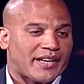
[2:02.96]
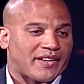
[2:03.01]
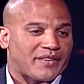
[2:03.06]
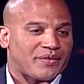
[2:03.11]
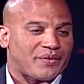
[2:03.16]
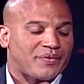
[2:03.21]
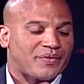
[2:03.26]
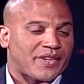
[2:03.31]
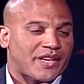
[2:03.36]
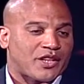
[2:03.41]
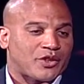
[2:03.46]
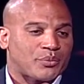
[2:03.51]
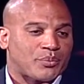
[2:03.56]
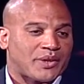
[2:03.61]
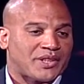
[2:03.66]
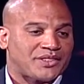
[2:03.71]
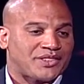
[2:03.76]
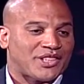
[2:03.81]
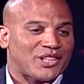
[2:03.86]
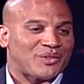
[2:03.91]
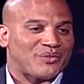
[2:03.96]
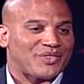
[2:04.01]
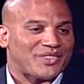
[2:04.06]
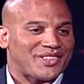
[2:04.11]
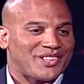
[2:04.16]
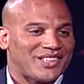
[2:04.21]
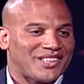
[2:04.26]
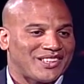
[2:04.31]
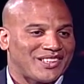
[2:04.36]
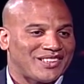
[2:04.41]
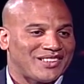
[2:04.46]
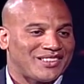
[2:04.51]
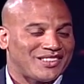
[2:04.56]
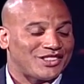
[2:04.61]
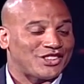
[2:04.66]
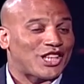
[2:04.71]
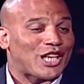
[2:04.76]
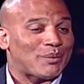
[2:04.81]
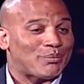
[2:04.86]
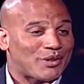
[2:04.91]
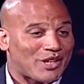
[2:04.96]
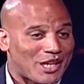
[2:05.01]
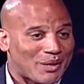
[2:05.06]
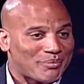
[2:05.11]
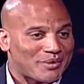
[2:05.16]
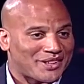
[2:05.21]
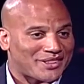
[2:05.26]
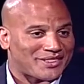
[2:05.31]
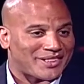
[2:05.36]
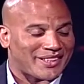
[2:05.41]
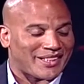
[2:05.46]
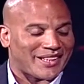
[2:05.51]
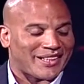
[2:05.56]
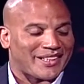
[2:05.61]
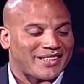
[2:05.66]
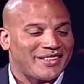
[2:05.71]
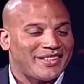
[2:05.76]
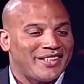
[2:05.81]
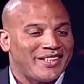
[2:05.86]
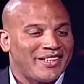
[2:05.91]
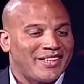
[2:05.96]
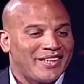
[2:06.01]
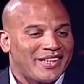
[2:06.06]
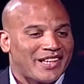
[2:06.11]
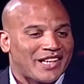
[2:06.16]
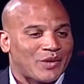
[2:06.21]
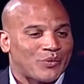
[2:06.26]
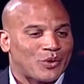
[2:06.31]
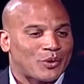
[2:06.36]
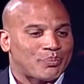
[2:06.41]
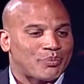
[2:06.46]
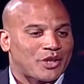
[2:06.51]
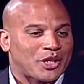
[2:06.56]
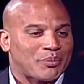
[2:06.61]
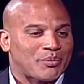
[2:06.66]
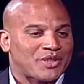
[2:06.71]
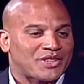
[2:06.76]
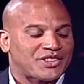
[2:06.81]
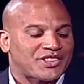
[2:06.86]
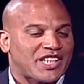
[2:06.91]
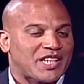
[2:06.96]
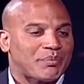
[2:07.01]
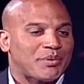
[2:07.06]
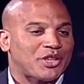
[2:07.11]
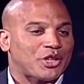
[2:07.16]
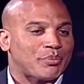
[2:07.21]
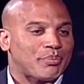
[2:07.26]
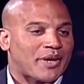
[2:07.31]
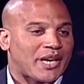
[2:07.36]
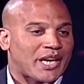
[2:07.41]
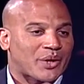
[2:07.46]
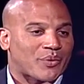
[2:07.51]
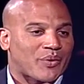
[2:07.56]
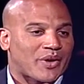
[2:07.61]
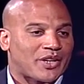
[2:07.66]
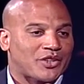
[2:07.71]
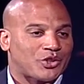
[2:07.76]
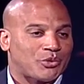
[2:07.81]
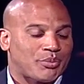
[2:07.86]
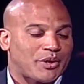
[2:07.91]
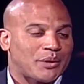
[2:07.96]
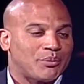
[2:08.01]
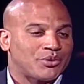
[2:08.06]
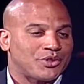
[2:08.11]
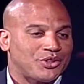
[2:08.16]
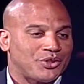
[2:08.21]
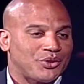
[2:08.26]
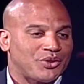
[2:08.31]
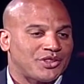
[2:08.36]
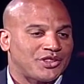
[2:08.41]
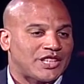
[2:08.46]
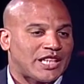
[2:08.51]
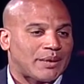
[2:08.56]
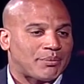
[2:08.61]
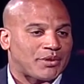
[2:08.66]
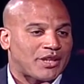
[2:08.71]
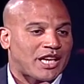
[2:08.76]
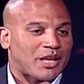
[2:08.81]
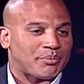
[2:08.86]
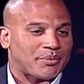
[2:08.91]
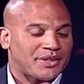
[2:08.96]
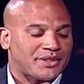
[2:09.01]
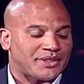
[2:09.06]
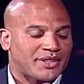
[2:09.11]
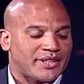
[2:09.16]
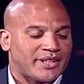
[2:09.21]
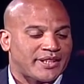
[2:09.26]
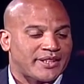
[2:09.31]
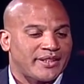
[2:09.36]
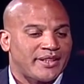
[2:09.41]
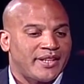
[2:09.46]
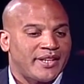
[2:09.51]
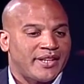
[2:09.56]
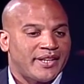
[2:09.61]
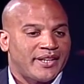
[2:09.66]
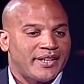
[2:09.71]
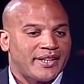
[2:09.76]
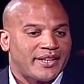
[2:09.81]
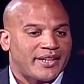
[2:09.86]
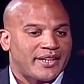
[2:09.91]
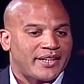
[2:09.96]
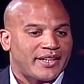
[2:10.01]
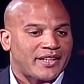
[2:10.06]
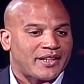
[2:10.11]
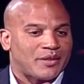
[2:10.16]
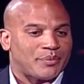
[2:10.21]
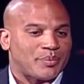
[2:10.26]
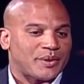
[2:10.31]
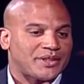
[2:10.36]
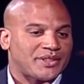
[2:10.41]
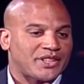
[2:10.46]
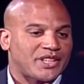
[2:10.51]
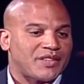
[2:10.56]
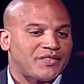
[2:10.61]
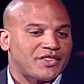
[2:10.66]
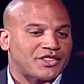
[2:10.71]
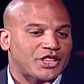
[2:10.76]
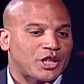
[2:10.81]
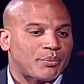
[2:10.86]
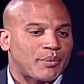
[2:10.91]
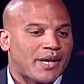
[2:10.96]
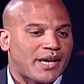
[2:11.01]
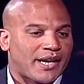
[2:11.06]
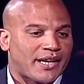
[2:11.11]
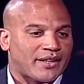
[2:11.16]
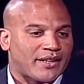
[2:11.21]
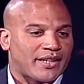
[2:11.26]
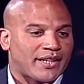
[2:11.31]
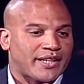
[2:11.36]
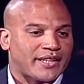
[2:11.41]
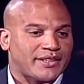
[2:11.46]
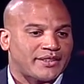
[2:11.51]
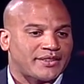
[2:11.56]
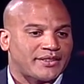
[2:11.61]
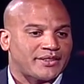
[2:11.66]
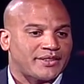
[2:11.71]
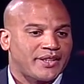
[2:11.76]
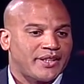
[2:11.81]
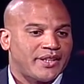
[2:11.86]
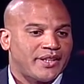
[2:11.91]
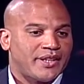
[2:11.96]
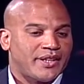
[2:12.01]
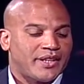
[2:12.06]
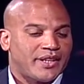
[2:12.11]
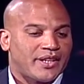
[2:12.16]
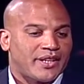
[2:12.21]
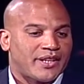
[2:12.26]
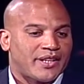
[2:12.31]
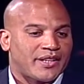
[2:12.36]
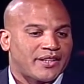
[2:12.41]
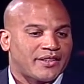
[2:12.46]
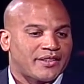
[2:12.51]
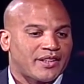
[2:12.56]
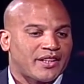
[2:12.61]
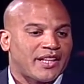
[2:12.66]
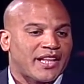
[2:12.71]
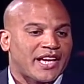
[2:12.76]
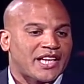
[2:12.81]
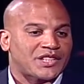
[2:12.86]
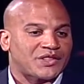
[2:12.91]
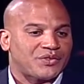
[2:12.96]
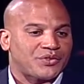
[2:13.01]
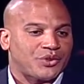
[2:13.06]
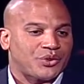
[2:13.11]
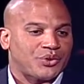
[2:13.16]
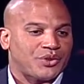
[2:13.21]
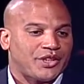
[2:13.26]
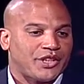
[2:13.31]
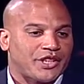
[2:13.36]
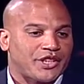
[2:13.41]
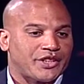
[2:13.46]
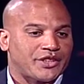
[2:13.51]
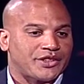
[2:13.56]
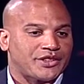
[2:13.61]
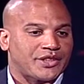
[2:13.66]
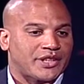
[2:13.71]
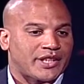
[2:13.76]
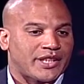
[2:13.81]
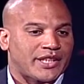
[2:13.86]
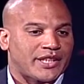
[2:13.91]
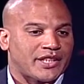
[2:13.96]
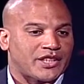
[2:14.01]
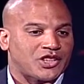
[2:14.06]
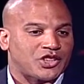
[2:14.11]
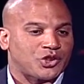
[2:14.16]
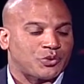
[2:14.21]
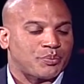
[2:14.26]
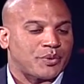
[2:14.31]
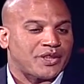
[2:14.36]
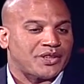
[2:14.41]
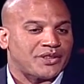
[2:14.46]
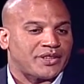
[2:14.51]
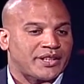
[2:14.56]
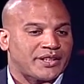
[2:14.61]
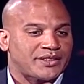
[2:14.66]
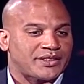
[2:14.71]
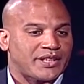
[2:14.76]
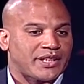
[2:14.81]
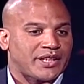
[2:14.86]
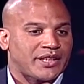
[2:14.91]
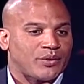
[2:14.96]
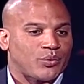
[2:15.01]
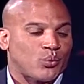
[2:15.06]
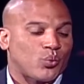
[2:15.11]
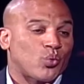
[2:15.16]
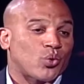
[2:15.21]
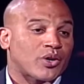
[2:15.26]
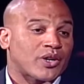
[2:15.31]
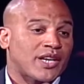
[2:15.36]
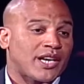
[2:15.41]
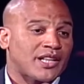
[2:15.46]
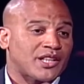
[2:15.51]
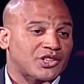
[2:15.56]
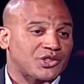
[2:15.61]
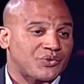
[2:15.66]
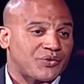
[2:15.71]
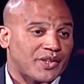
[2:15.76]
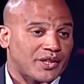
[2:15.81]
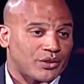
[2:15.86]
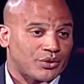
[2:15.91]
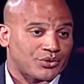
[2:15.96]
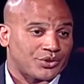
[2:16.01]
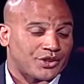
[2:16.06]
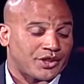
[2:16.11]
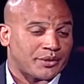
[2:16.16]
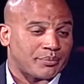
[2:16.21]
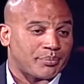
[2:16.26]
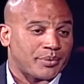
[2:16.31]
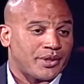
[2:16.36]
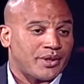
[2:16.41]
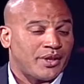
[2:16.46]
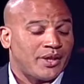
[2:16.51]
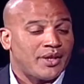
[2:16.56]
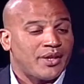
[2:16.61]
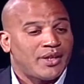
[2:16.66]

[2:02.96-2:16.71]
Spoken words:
I have found myself at the job that I'm in today, and what pretty much gave me the background to be able to do the job that I'm in today. But to give you some highlights, the last few years spent as a War College Fellowship,